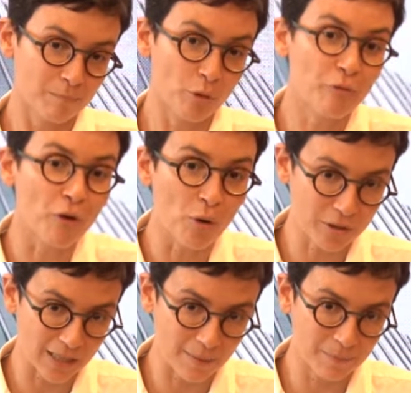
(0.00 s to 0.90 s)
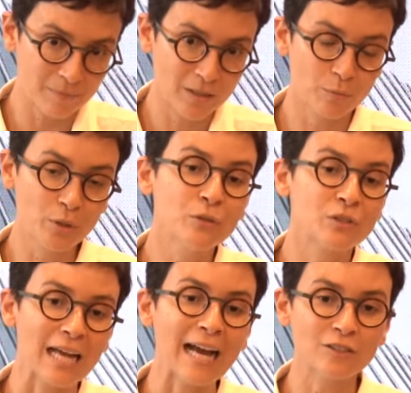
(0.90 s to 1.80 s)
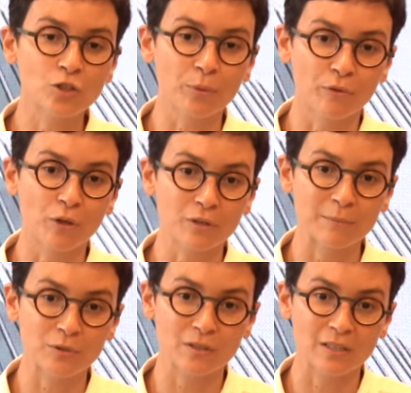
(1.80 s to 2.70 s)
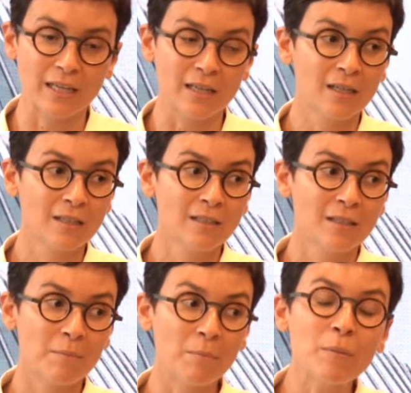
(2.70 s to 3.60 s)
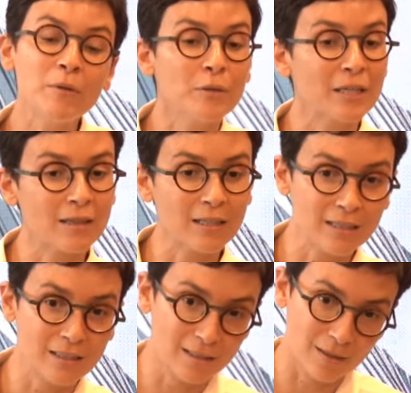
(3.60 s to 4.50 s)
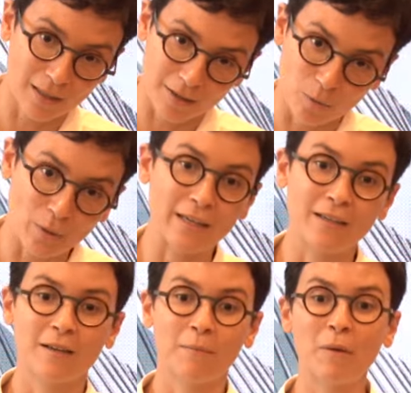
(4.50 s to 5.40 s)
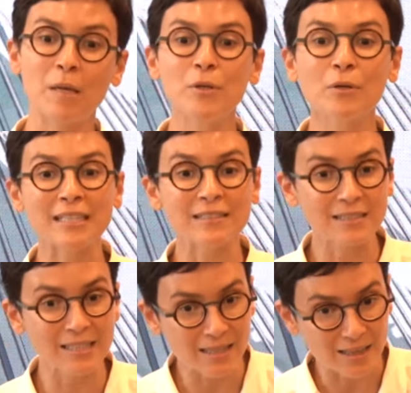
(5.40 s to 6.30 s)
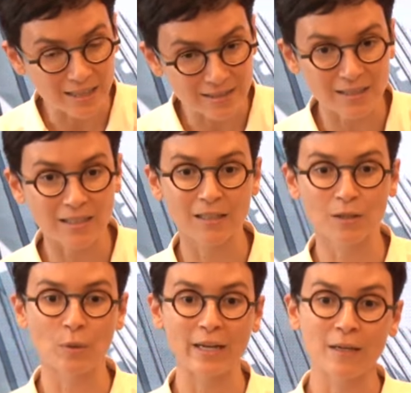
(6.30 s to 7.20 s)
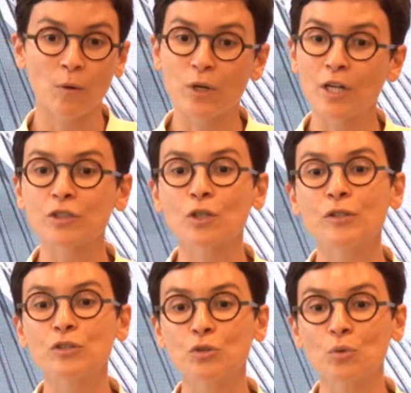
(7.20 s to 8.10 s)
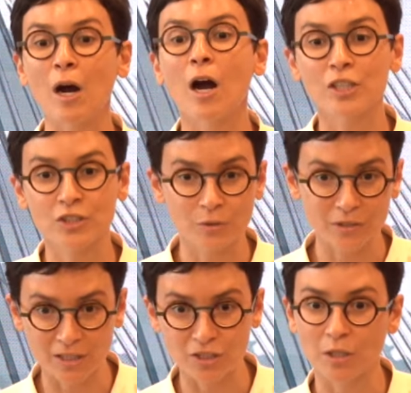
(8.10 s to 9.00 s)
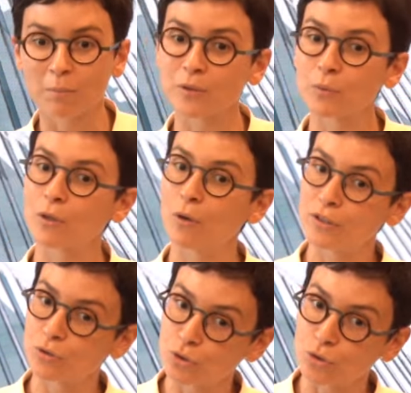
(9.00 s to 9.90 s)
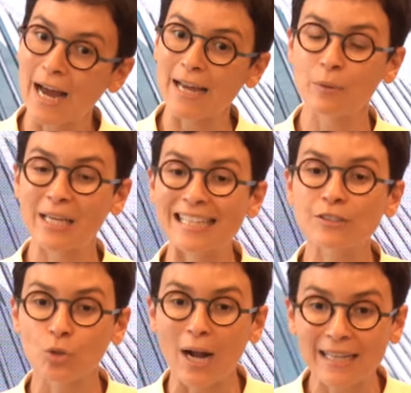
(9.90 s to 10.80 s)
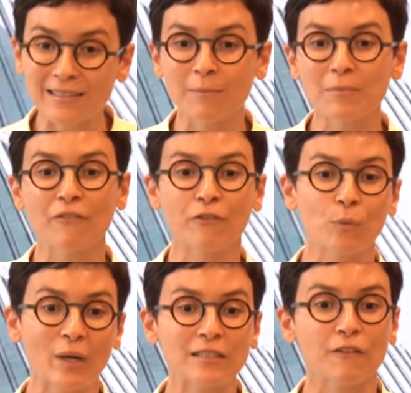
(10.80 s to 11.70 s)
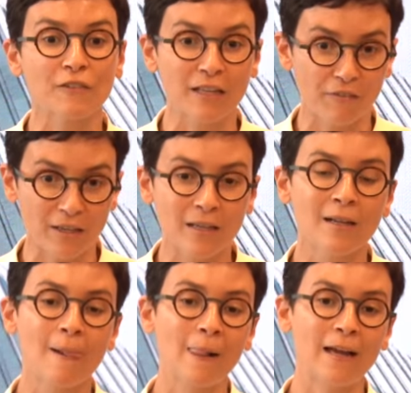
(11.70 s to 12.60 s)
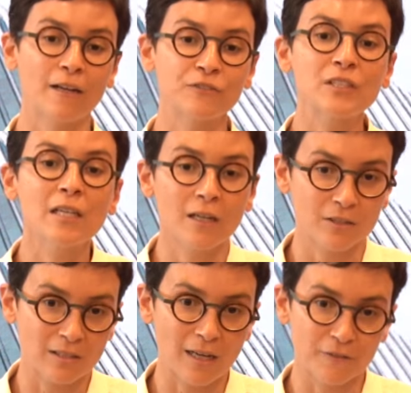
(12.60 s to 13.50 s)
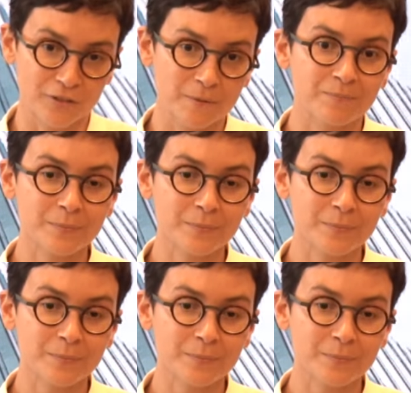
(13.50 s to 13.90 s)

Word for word: provoke them, we use science to provoke them to say, maybe you can think it in another way. Maybe you can see things in another way. We're not going to do a harsh transition, but we're going to try, we can try some different ways of living and of seeing ourselves